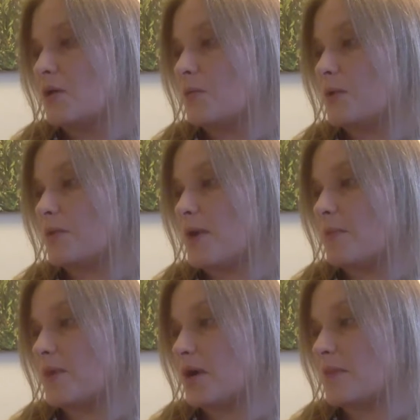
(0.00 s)
What
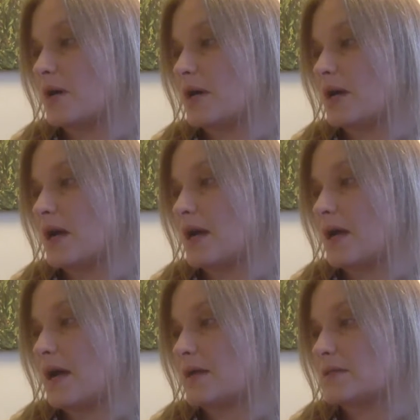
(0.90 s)
about Baba? I
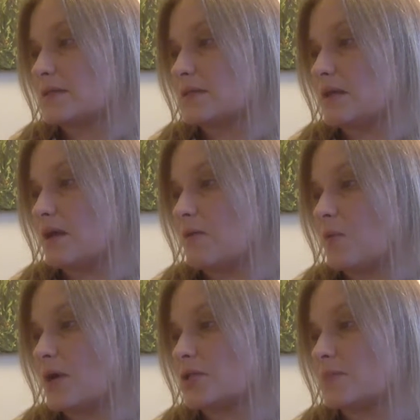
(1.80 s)
asked, and
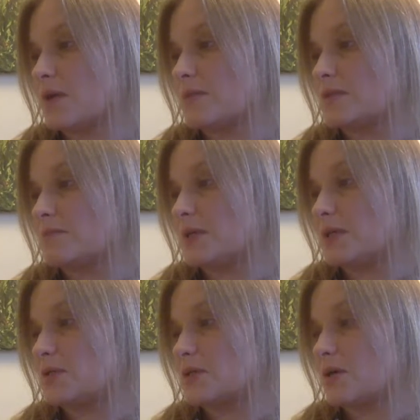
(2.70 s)
watched Mama's
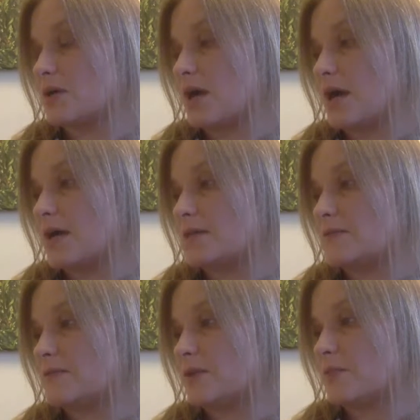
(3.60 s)
big dark
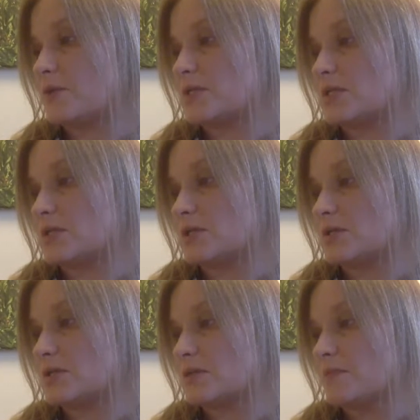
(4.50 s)
eyes fill up with
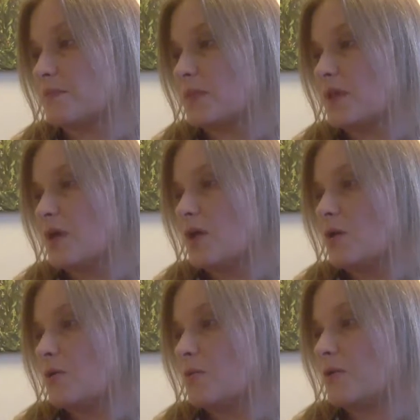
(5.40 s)
tears.
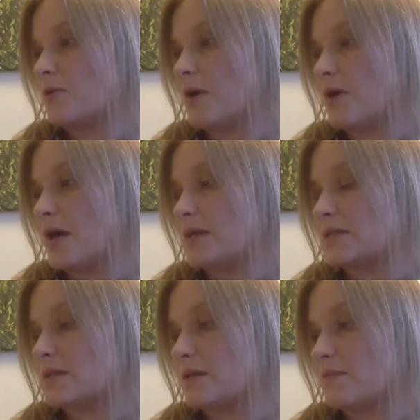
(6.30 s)
What about
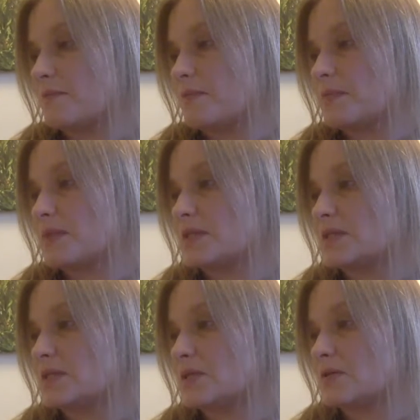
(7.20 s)
Isa? The
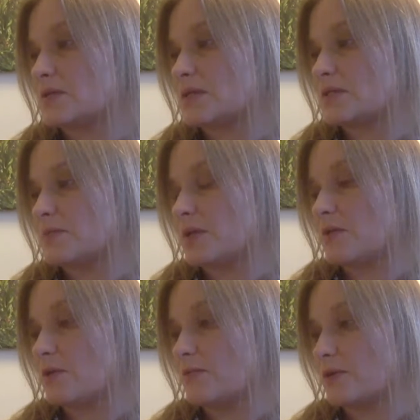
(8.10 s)
tears
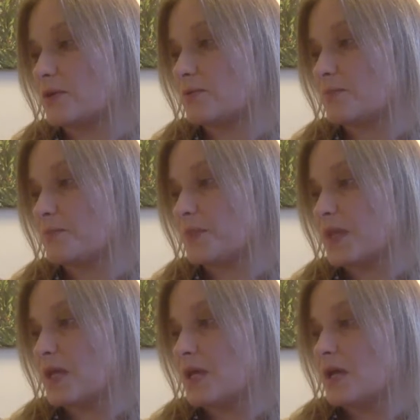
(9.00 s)
spill over.
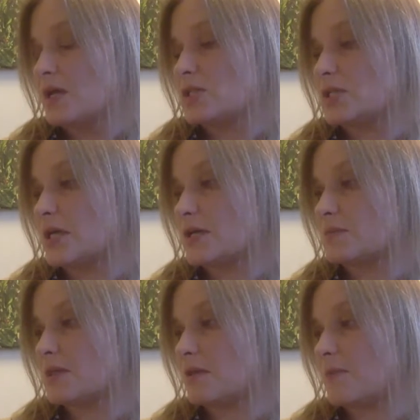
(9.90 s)
She tells
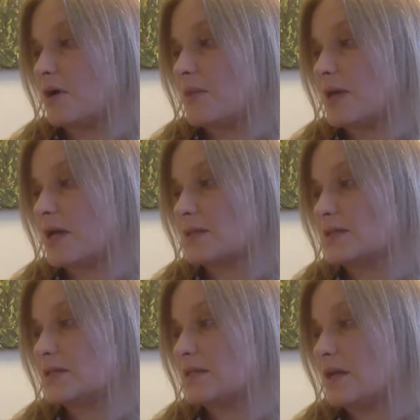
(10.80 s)
me that Baba has
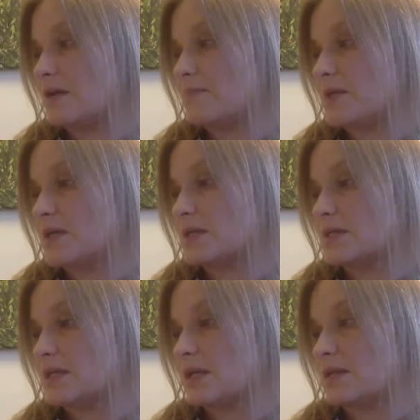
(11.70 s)
to stay because
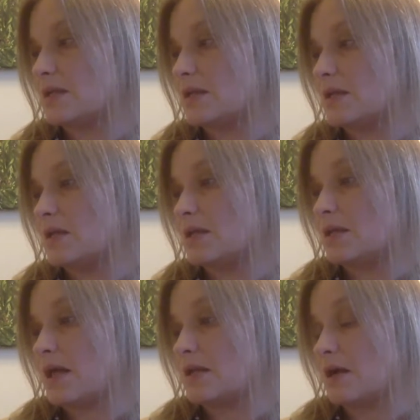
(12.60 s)
he
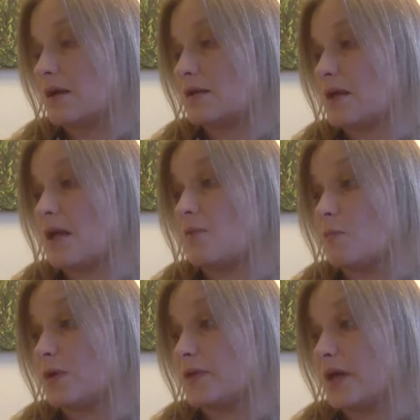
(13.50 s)
cannot and
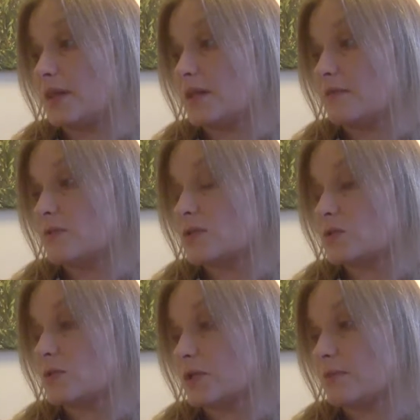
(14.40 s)
will not leave the
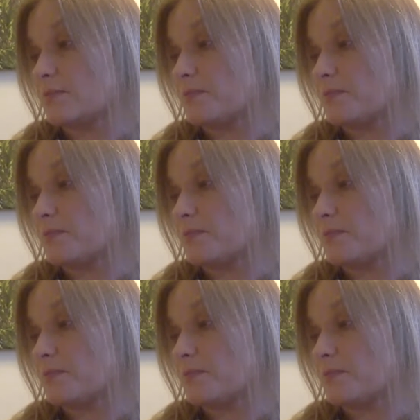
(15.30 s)
store.